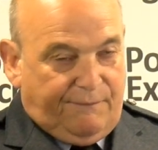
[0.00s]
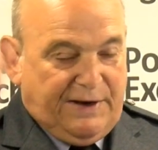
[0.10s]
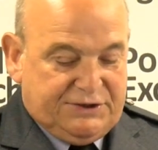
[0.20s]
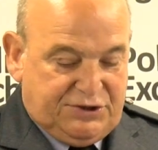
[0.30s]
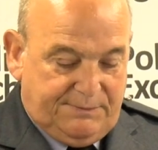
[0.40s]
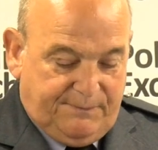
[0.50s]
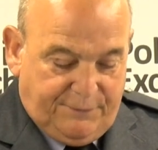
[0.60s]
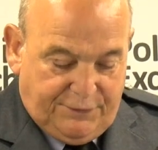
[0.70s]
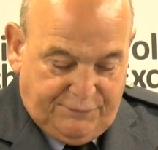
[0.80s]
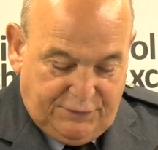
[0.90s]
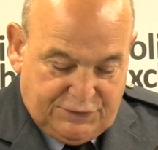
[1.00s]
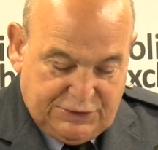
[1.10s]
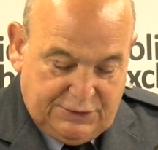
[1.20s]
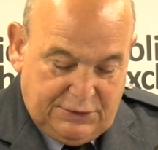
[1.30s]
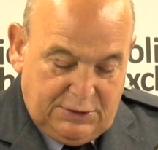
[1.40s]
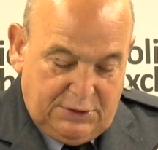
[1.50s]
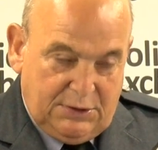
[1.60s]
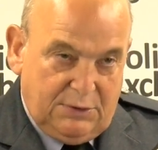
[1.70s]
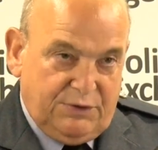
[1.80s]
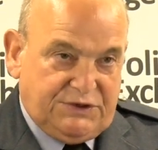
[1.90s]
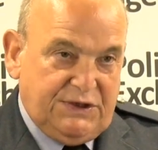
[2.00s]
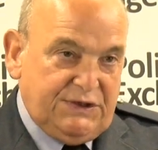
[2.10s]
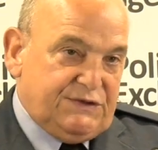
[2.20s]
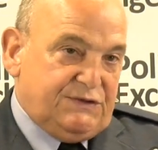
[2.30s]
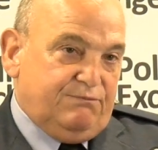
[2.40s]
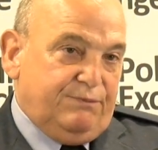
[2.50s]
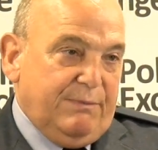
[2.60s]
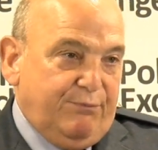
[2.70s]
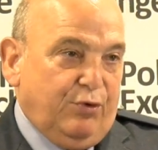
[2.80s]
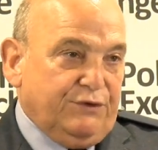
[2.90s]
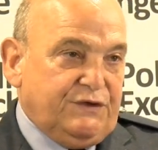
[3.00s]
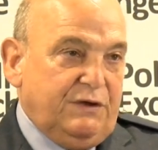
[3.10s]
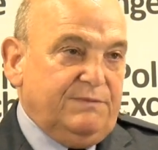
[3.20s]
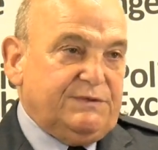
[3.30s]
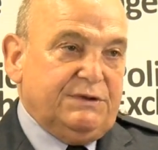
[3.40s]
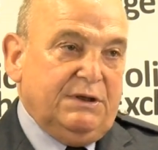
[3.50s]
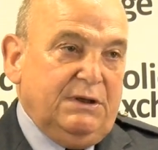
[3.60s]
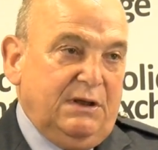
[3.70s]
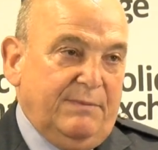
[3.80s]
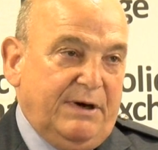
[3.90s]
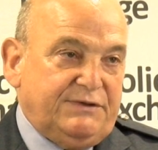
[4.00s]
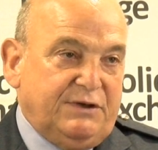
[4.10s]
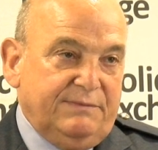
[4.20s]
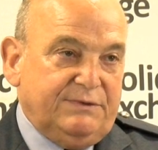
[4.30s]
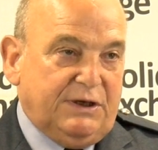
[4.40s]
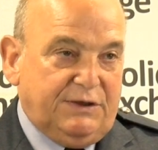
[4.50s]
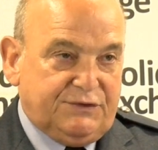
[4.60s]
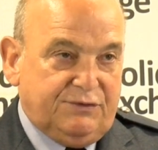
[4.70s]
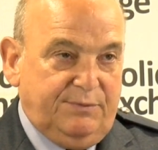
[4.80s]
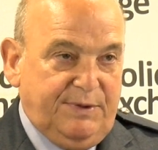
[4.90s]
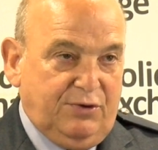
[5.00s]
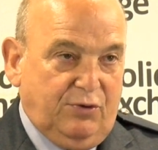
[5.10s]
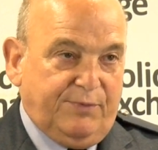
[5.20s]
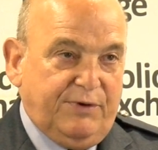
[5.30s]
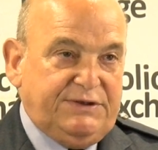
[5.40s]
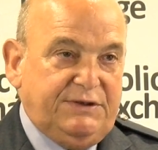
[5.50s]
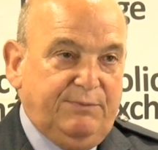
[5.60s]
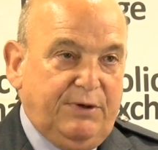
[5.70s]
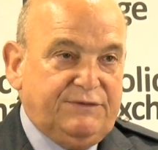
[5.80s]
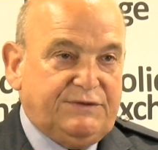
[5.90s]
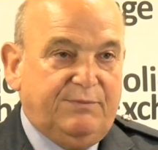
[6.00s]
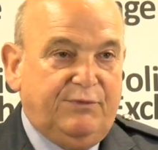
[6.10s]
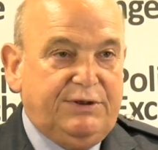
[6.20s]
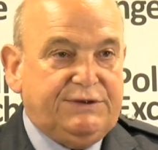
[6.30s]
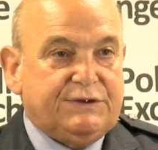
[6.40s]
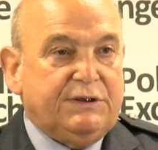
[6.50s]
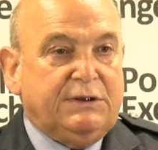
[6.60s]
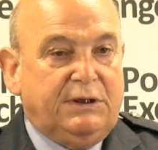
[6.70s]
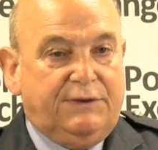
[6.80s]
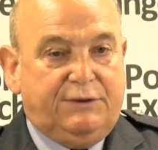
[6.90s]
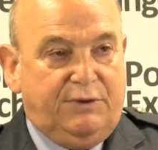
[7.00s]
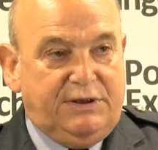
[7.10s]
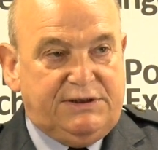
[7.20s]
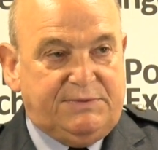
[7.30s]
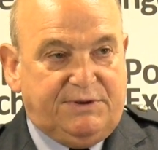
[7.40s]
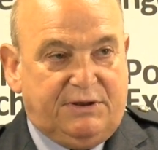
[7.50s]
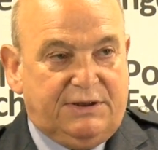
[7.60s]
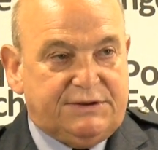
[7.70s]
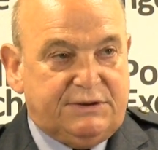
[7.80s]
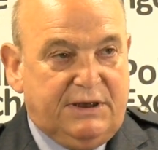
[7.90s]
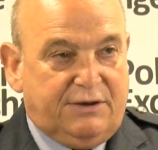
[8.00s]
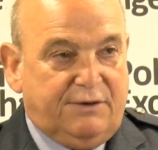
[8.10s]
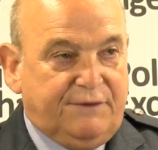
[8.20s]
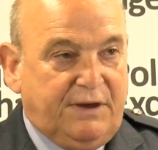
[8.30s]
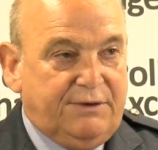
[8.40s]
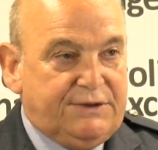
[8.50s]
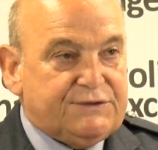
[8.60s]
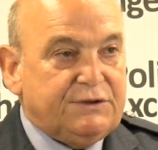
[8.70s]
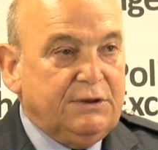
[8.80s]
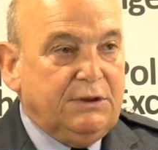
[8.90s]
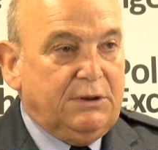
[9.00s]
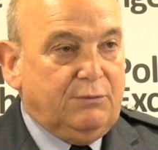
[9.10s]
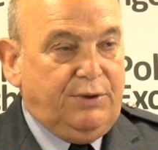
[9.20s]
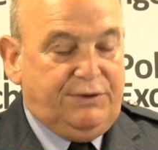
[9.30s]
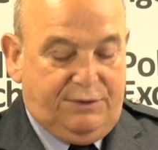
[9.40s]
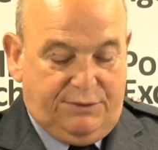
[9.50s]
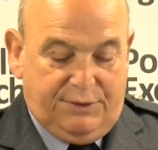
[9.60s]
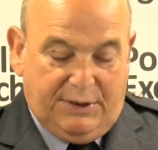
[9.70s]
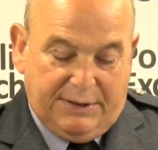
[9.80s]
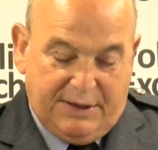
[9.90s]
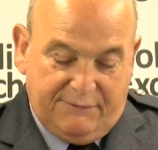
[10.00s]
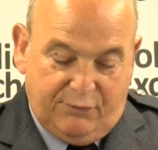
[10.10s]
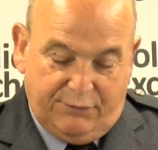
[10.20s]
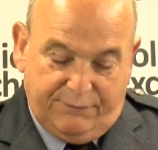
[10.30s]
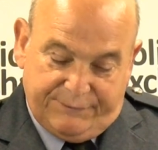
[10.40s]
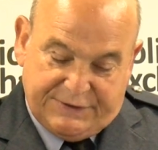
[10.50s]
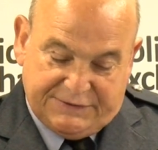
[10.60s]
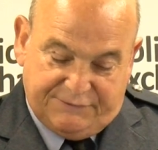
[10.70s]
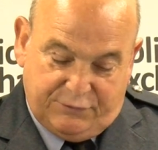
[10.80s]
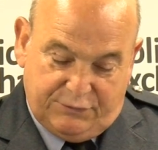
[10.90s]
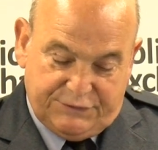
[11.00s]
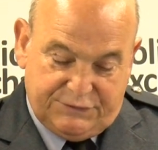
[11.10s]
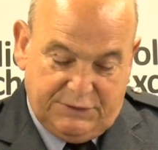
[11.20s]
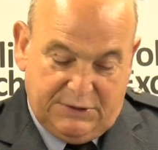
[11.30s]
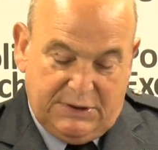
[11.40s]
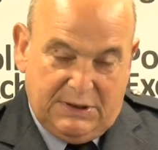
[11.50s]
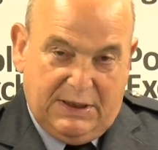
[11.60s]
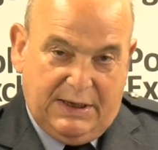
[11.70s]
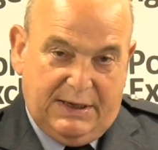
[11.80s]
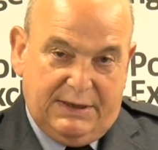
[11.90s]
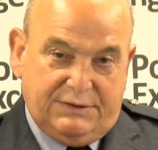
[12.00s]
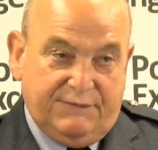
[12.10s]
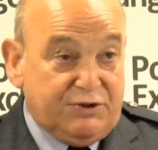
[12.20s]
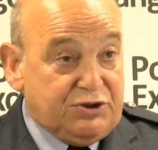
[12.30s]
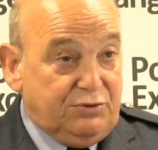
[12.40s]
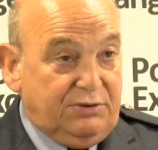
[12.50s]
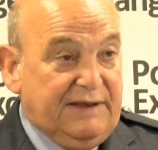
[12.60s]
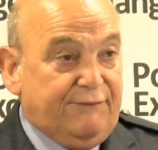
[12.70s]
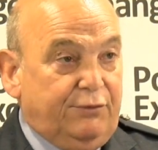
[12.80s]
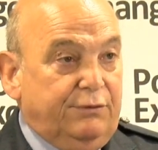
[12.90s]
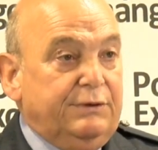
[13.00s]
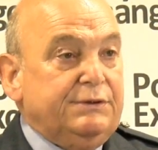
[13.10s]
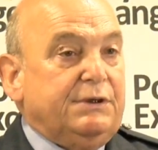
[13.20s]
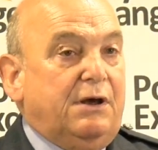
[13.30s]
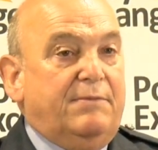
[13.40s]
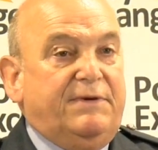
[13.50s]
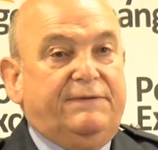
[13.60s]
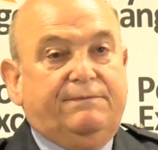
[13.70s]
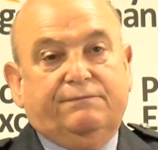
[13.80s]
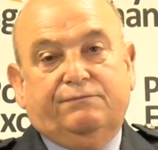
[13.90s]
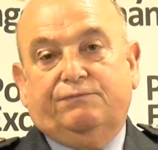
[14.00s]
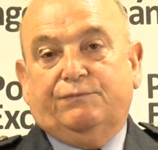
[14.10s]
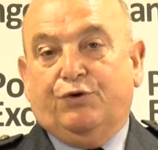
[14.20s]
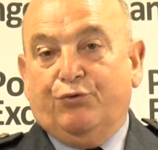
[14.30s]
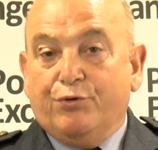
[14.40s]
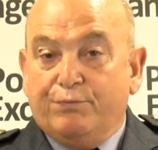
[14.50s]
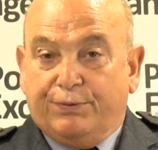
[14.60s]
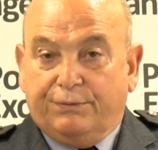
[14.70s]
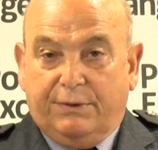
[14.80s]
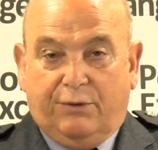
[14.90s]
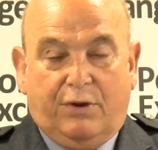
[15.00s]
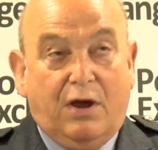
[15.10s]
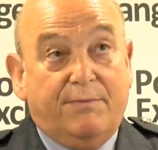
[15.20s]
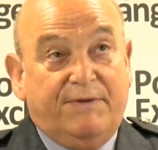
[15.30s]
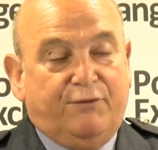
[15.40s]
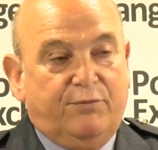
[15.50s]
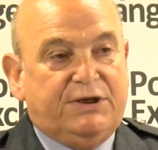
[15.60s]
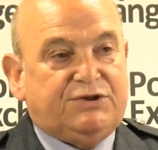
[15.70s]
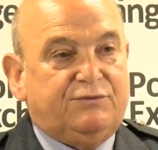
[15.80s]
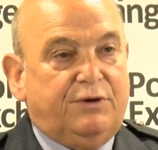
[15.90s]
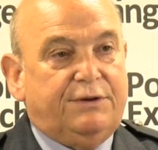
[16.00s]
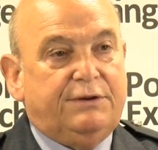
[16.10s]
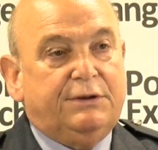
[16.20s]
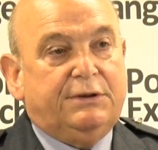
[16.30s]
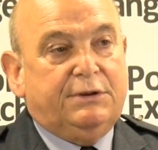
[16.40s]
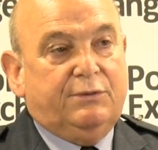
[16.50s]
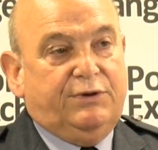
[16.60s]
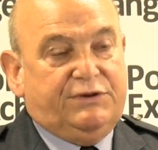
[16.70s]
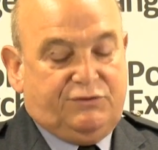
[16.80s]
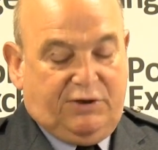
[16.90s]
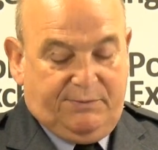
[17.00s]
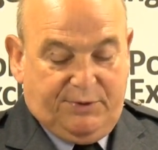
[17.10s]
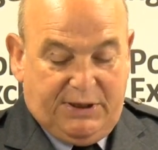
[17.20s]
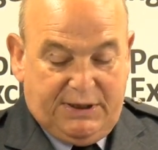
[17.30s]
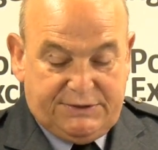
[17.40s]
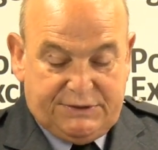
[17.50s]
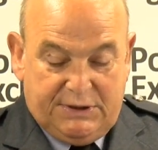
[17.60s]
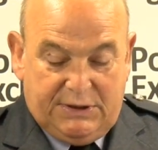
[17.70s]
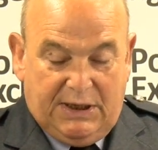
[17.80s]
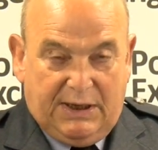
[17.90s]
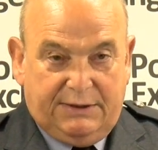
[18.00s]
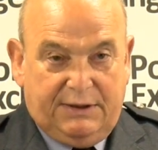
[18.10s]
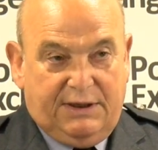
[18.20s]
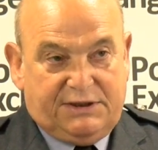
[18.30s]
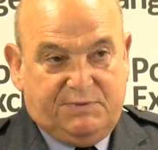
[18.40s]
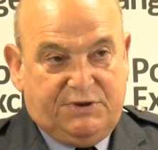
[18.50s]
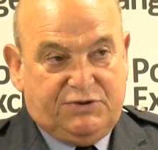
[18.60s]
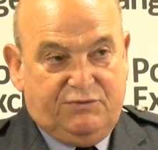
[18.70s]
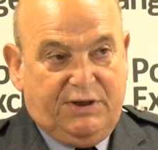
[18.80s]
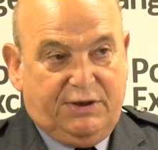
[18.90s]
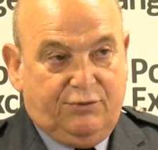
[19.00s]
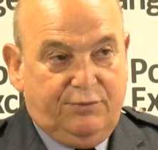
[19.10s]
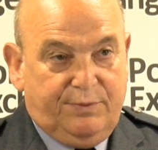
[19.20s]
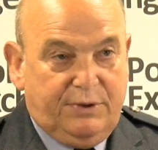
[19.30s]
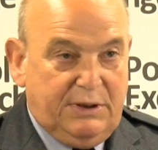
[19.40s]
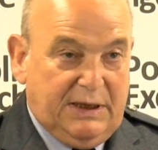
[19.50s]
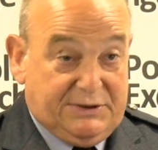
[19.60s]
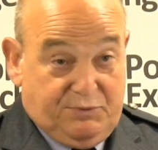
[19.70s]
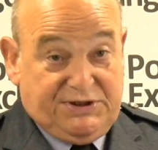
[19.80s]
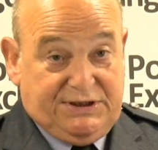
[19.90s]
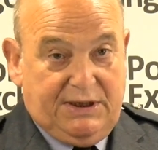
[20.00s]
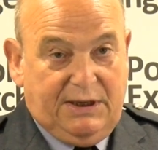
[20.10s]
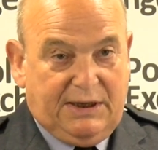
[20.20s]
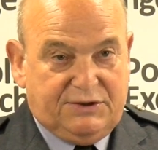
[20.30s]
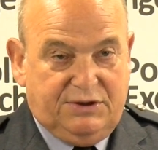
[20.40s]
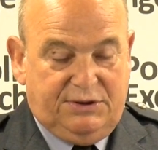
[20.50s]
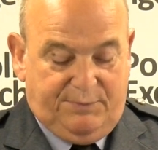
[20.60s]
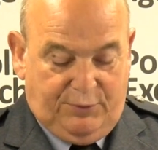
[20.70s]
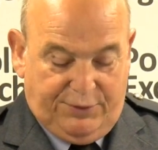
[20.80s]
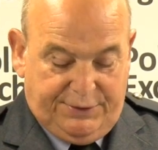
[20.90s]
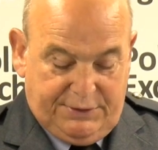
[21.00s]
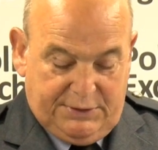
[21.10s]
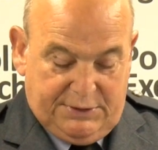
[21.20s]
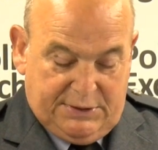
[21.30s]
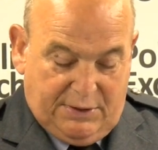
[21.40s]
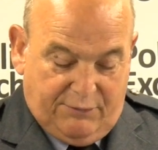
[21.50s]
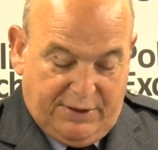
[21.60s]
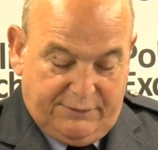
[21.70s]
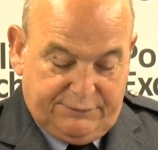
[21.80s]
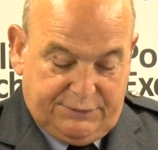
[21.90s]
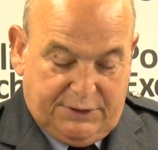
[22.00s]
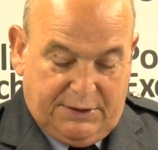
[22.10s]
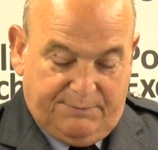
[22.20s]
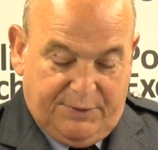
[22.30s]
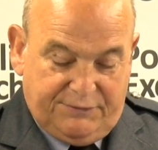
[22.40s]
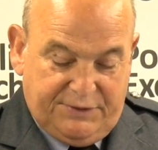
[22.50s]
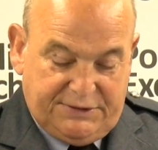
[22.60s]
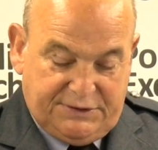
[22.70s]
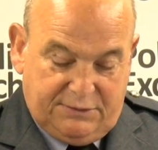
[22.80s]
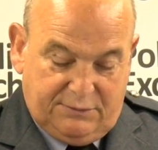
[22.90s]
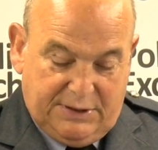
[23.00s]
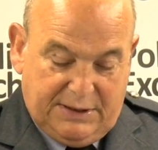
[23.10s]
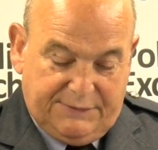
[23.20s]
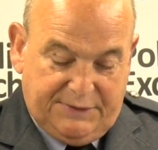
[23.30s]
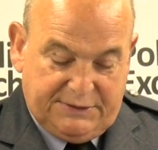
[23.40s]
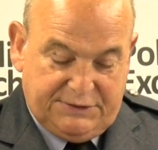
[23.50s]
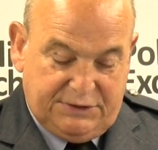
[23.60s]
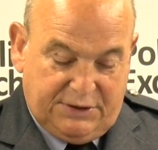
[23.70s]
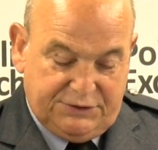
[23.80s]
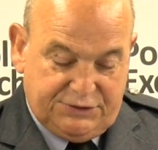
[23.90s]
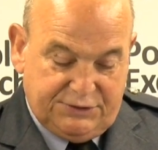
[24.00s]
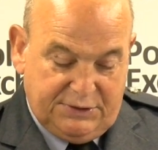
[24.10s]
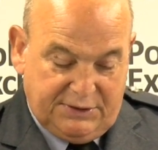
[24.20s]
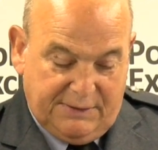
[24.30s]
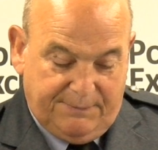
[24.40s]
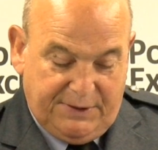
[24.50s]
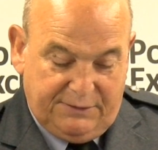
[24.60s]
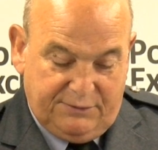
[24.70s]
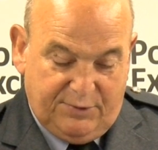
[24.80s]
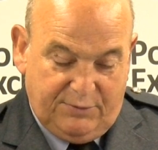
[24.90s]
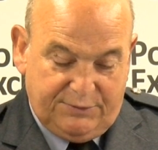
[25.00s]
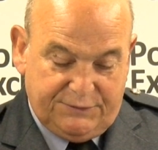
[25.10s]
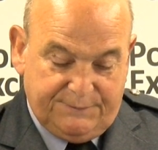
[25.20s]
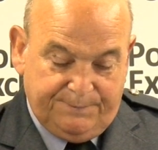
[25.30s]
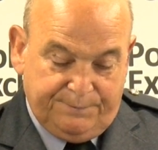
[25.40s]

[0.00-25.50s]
flagship for the future, which is, in broad terms, a maritime task group incorporating both submarines and the Queen Elizabeth class aircraft carriers, with a naval task force, a divisional level army group, or army formation rather, with strike brigades and an expeditionary air group, as we're seeing actually deployed around both NATO and the anti-Daesh campaign at the moment.